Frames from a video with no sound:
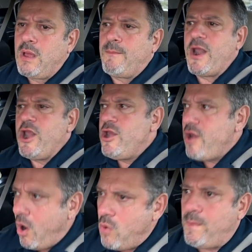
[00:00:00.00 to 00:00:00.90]
But
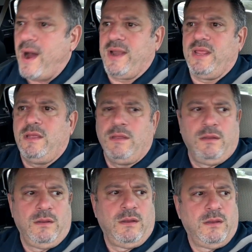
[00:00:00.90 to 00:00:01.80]
nobody
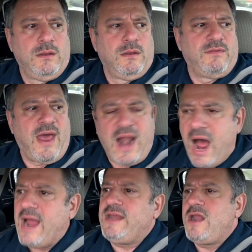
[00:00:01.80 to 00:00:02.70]
that
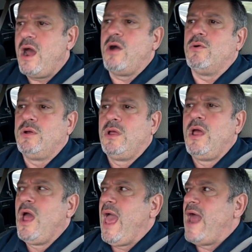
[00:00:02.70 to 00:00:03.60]
I know,
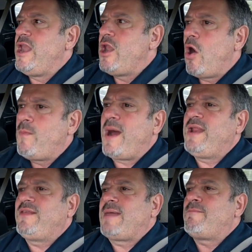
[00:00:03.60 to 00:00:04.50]
and
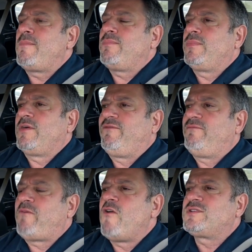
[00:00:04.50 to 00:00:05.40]
nobody that the
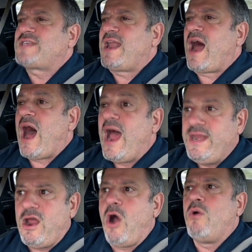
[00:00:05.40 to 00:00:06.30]
folks that I
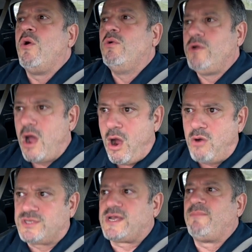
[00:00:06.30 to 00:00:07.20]
know who
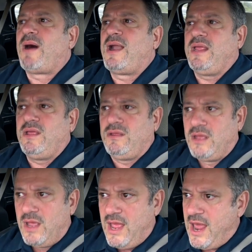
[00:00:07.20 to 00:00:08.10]
know somebody
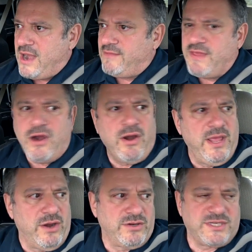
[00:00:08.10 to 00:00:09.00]
and in their
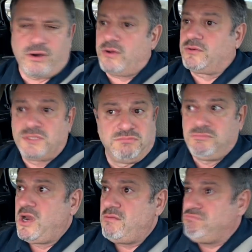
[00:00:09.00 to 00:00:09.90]
inner circles,
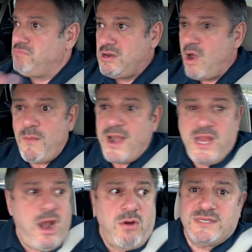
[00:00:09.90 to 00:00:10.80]
nobody
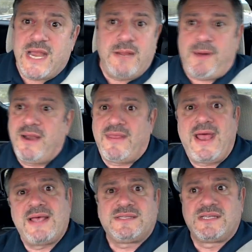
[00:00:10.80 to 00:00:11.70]
knows anybody that
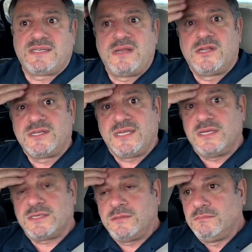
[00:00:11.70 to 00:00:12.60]
has the sun
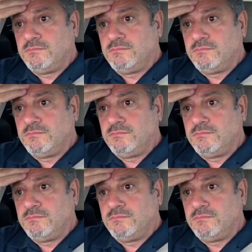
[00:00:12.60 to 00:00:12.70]
disease.